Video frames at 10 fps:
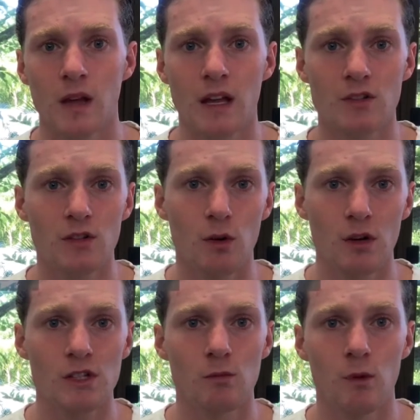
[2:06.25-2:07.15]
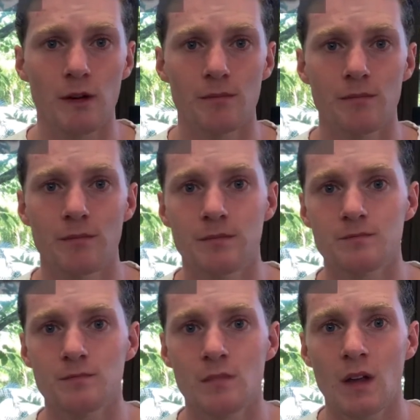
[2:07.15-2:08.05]
Answer to question one
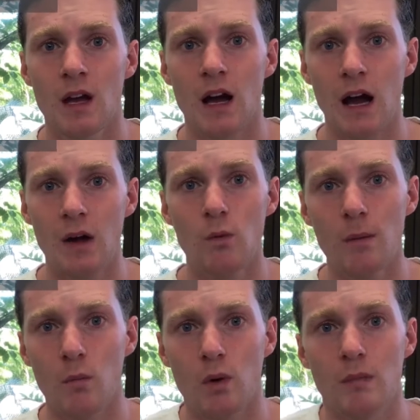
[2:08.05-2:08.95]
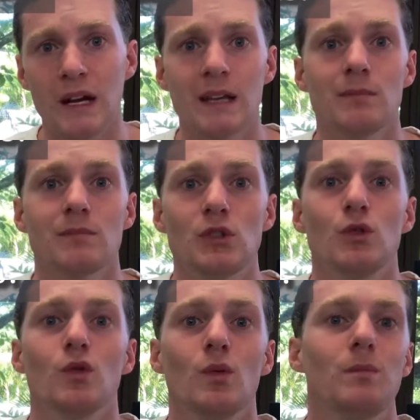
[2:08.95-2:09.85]
I want more money
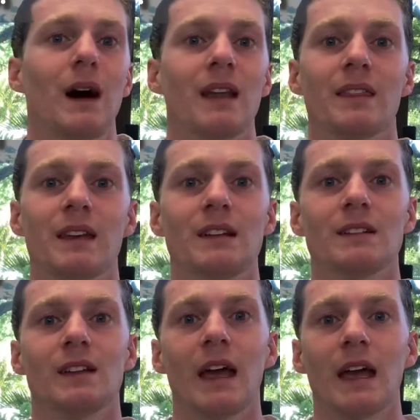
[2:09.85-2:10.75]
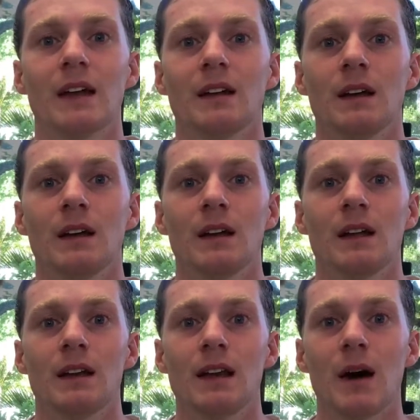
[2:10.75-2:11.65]
to buy things and
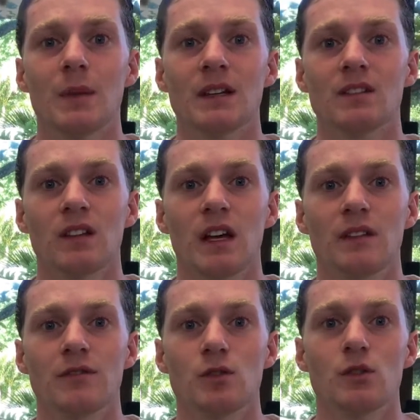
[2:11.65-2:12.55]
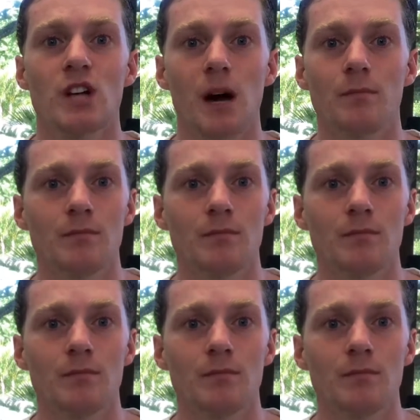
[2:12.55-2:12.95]
not be a slave to a job.